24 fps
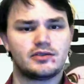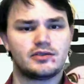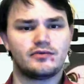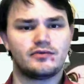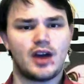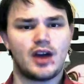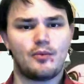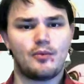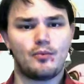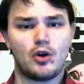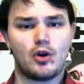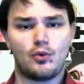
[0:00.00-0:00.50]

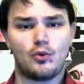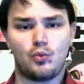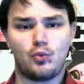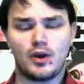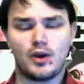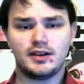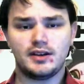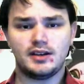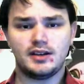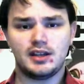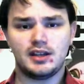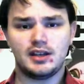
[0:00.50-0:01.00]
around where
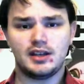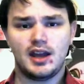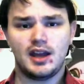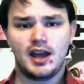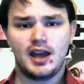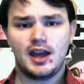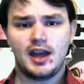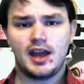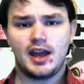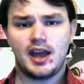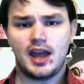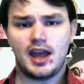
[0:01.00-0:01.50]
Wendy
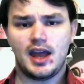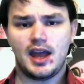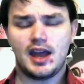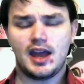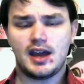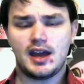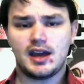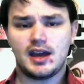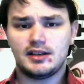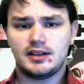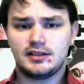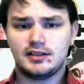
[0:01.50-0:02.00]

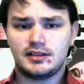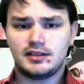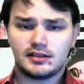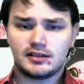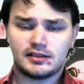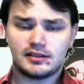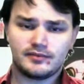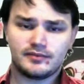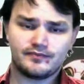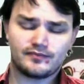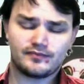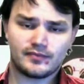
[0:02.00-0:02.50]
and
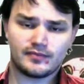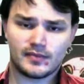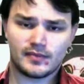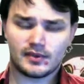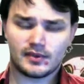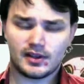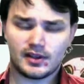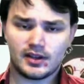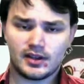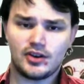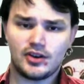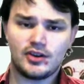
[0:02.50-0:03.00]

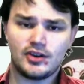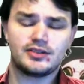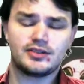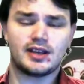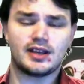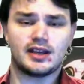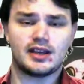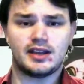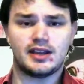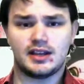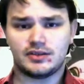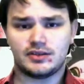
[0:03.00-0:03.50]

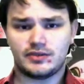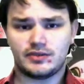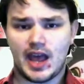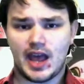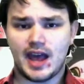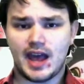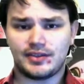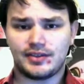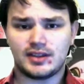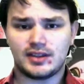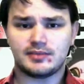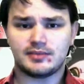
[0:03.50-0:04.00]
Urza is
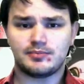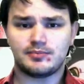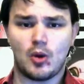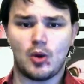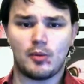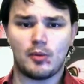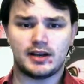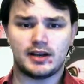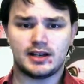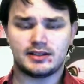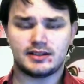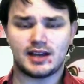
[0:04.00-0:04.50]
at this
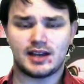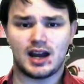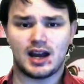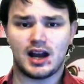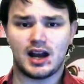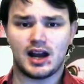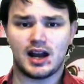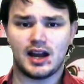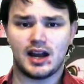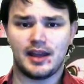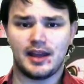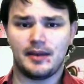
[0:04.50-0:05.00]
moment in
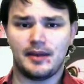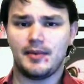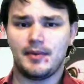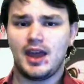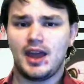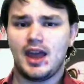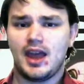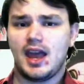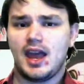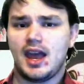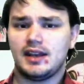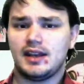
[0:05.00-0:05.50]
time,
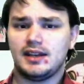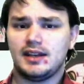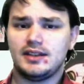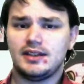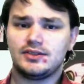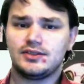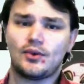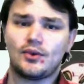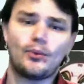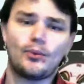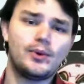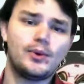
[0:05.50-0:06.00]
and he's
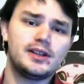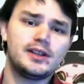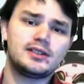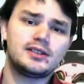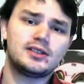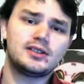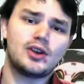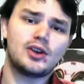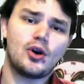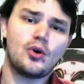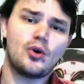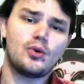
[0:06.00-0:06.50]
going to
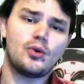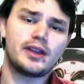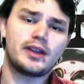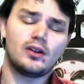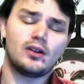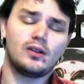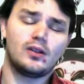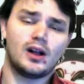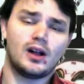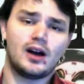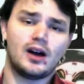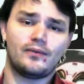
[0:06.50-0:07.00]
go
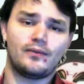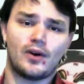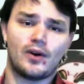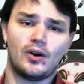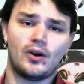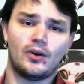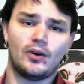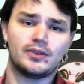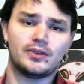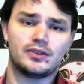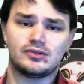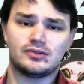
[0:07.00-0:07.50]
kill off
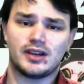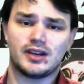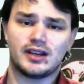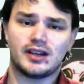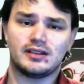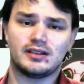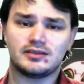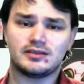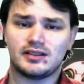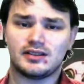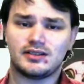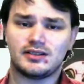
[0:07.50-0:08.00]
all the
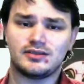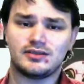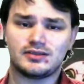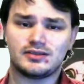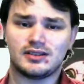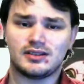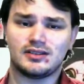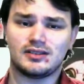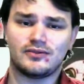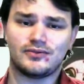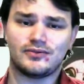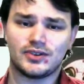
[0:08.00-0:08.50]
Dragon Slayers
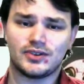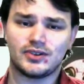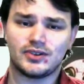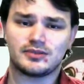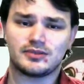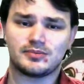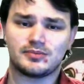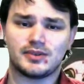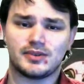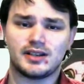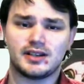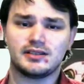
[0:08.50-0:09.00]
in the
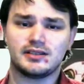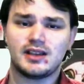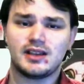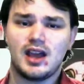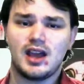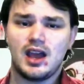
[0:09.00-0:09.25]
first place.